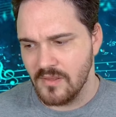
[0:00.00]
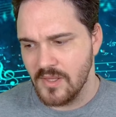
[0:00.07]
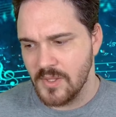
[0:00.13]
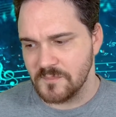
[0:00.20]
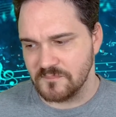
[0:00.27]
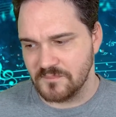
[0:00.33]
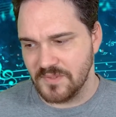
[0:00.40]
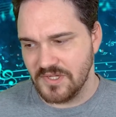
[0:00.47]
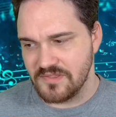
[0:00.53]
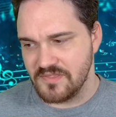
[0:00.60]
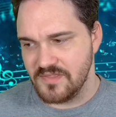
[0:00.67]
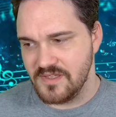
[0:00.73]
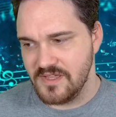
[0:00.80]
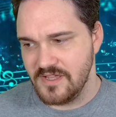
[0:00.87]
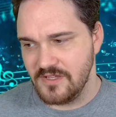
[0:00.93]
But
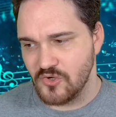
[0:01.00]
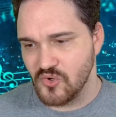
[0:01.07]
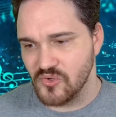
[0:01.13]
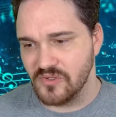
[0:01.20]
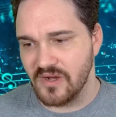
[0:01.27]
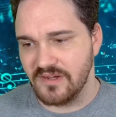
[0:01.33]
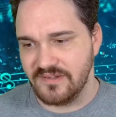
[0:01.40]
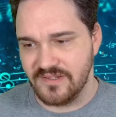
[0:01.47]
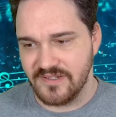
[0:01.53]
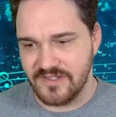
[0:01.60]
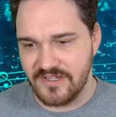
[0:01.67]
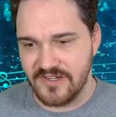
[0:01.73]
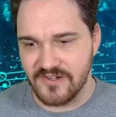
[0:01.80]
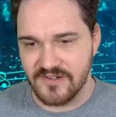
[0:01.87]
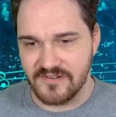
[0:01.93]
the core idea
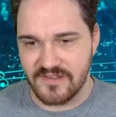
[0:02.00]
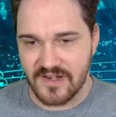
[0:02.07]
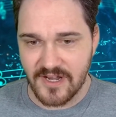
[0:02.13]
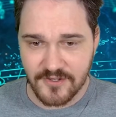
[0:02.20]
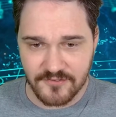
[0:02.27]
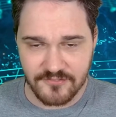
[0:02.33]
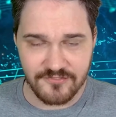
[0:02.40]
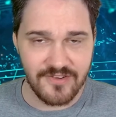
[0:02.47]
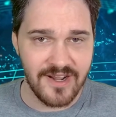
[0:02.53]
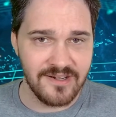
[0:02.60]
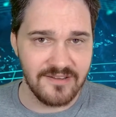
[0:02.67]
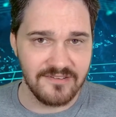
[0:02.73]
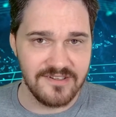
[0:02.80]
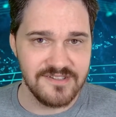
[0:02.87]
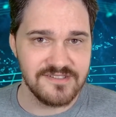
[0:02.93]
here that I could find,
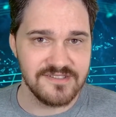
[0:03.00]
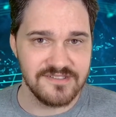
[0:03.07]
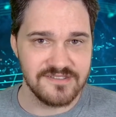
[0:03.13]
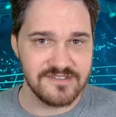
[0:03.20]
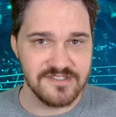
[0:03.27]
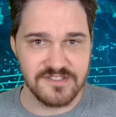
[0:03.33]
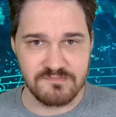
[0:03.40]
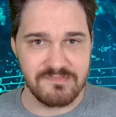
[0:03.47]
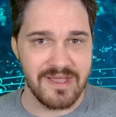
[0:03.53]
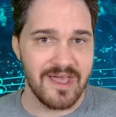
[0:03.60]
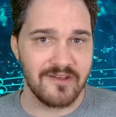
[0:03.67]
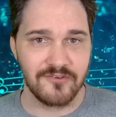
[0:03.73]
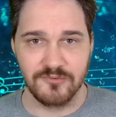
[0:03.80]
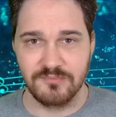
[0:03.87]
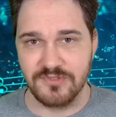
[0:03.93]
at least, is this
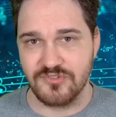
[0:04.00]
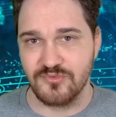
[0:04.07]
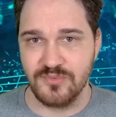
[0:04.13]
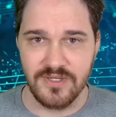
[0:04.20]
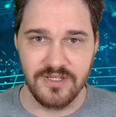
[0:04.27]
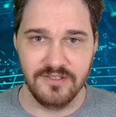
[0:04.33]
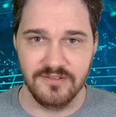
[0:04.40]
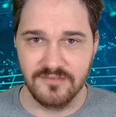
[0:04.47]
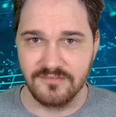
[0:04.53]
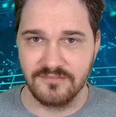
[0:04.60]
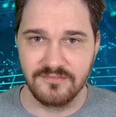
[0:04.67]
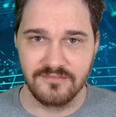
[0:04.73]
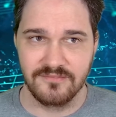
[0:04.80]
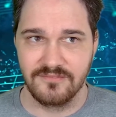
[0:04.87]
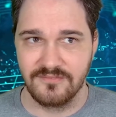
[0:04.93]
battle between
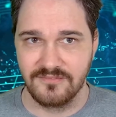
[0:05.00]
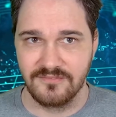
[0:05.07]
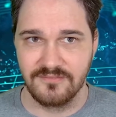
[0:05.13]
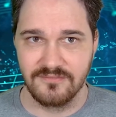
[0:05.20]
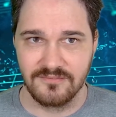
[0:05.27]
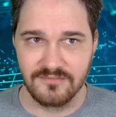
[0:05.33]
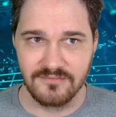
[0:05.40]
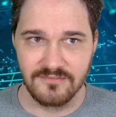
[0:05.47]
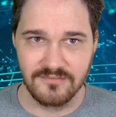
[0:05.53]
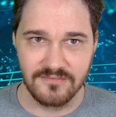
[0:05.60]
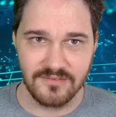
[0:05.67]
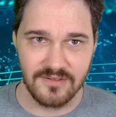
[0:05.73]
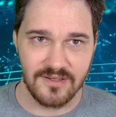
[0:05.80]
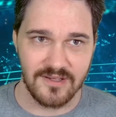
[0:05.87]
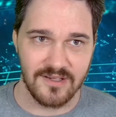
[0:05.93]

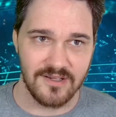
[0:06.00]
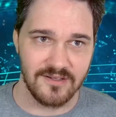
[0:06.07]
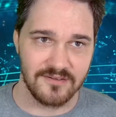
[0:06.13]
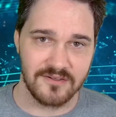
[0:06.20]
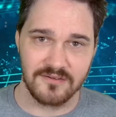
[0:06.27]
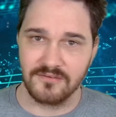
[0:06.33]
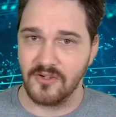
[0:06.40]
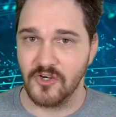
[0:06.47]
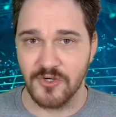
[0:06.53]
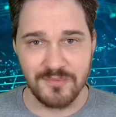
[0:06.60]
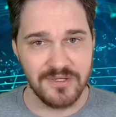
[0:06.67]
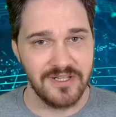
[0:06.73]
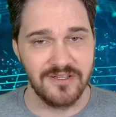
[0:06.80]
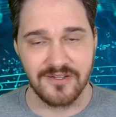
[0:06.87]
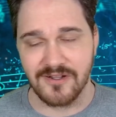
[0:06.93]

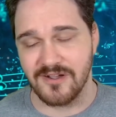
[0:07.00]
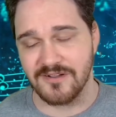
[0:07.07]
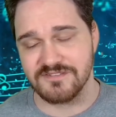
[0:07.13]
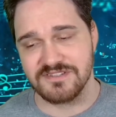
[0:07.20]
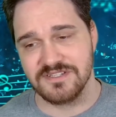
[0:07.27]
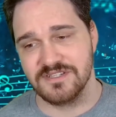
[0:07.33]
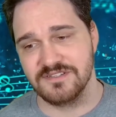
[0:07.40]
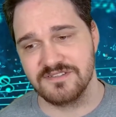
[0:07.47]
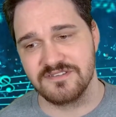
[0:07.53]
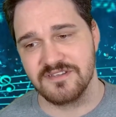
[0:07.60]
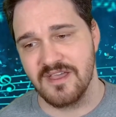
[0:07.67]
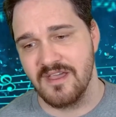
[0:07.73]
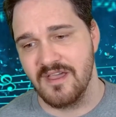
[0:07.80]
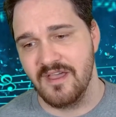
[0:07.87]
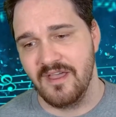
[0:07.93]
harmony and consonants,
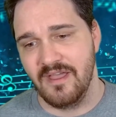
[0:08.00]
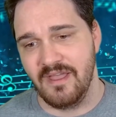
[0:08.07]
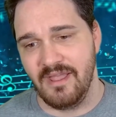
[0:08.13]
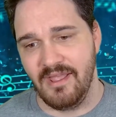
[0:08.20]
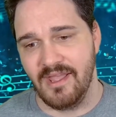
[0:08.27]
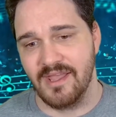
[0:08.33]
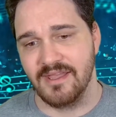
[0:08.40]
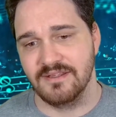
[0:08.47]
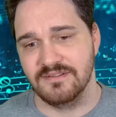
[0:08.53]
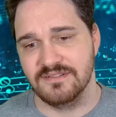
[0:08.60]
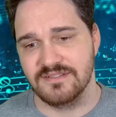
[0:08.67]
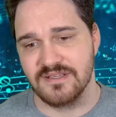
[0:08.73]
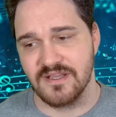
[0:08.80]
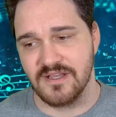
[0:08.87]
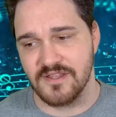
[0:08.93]
and
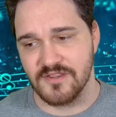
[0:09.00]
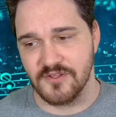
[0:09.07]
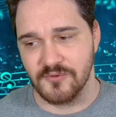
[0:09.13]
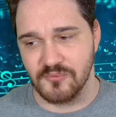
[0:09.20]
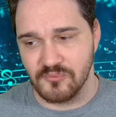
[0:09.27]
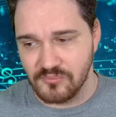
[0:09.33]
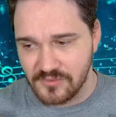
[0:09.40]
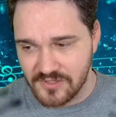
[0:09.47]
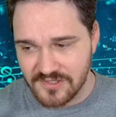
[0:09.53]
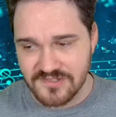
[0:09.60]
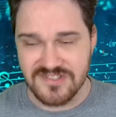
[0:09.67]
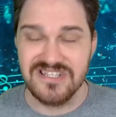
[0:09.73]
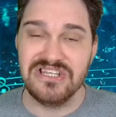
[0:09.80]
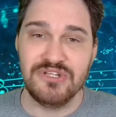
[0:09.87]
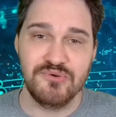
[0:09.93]
the
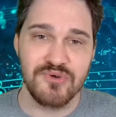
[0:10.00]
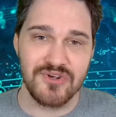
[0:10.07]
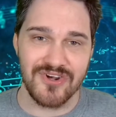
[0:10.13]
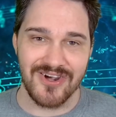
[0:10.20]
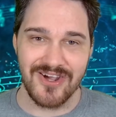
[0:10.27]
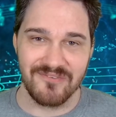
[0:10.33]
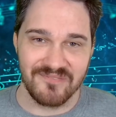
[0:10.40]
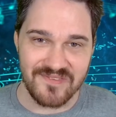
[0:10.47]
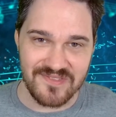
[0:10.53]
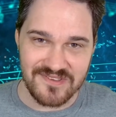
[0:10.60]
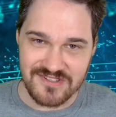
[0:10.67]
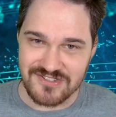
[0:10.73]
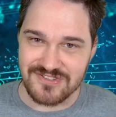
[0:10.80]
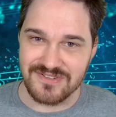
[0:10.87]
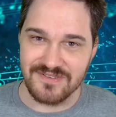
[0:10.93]
continuing on with
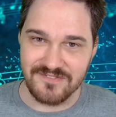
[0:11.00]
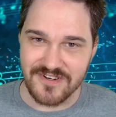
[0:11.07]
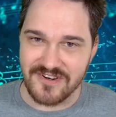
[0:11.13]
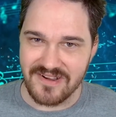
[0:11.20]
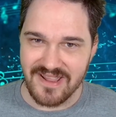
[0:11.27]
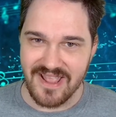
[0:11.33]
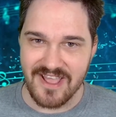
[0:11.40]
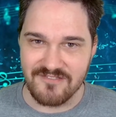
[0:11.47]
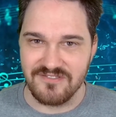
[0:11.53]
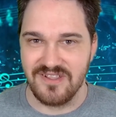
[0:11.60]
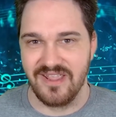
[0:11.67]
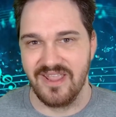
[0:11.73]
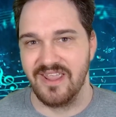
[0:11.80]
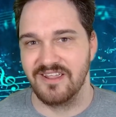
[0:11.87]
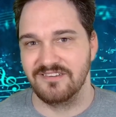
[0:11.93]
this very
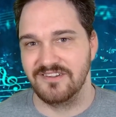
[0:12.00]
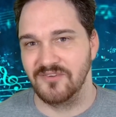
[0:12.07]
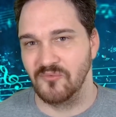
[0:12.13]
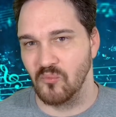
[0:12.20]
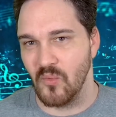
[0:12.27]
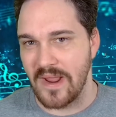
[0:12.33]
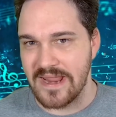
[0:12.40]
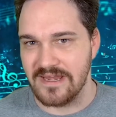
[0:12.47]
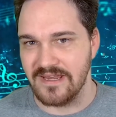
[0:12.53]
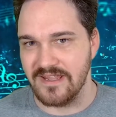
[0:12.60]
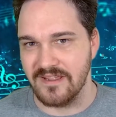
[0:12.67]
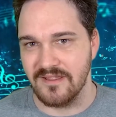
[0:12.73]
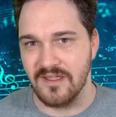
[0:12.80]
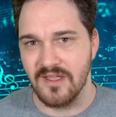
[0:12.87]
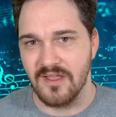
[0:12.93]
heavy-handed, weighty